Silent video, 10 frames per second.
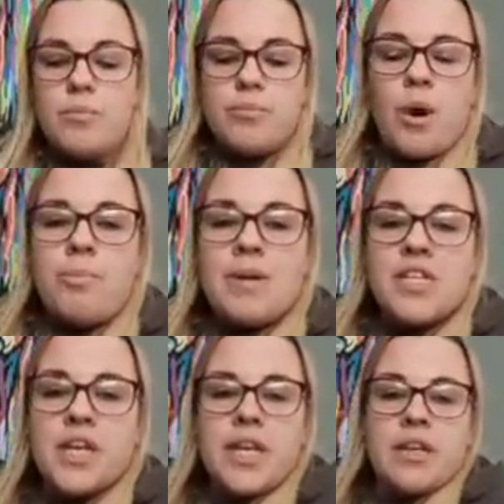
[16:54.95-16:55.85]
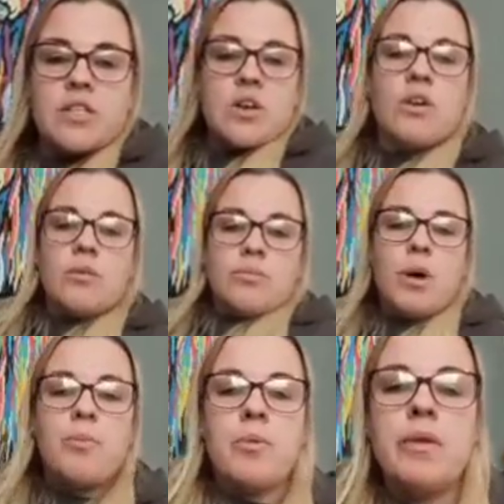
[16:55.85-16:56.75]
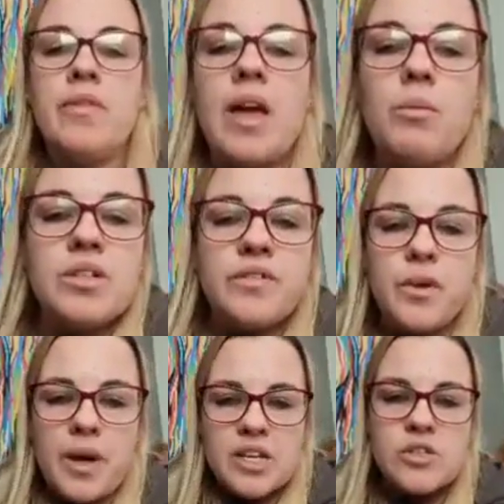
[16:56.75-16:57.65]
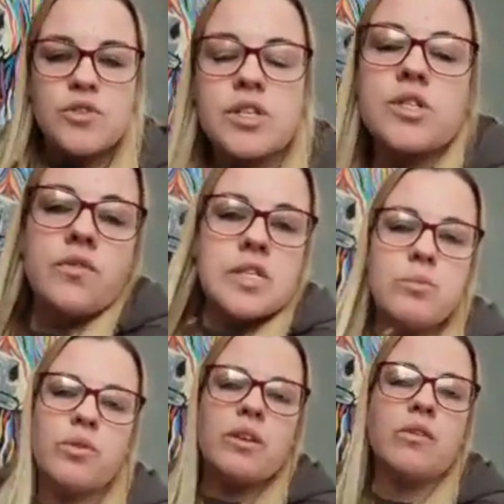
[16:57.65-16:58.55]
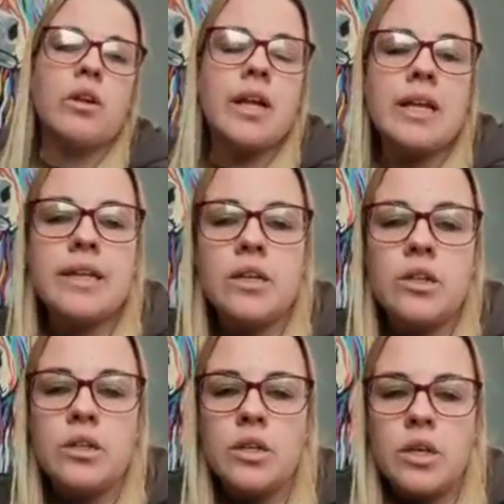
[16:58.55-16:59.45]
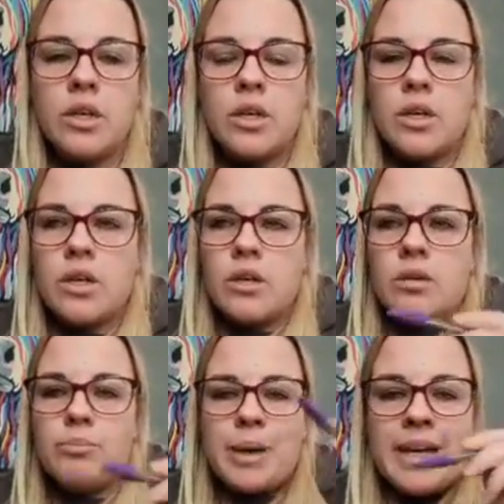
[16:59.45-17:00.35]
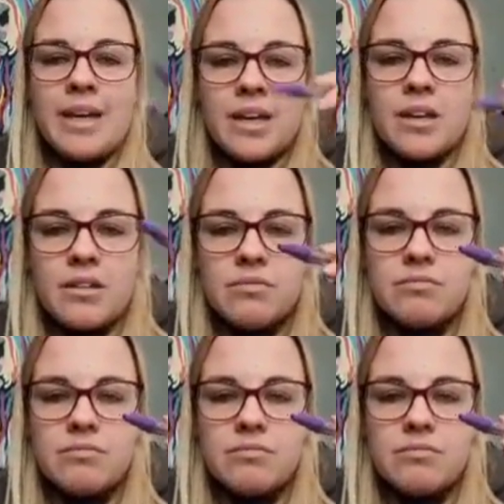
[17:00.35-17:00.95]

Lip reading: pop my details on, pop them in there with a few extras. So this month I've got like little pink